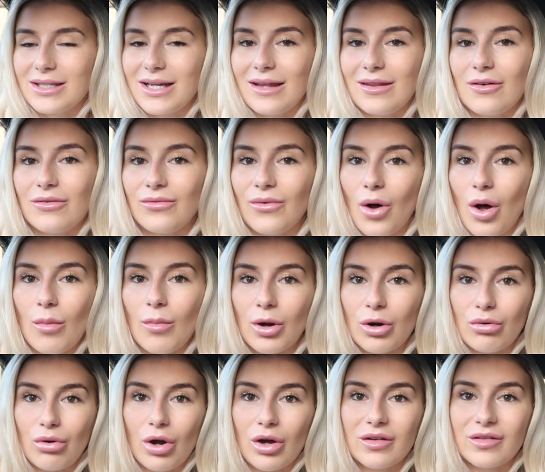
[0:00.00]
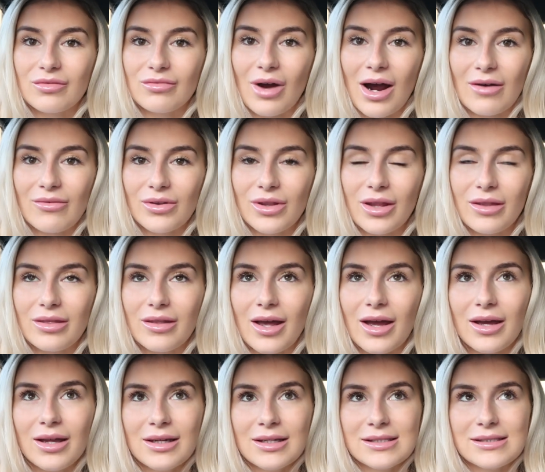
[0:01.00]
to get the form across rather than
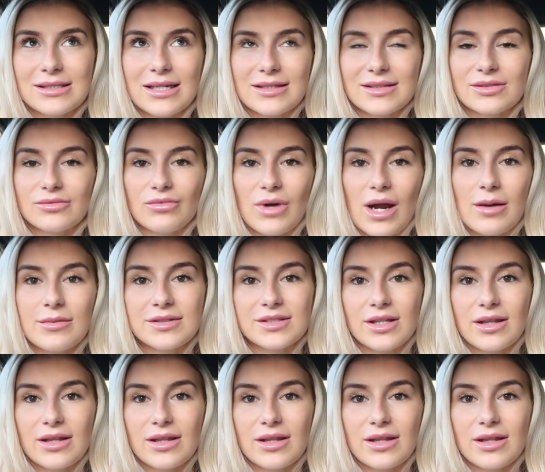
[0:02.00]
the sets and reps.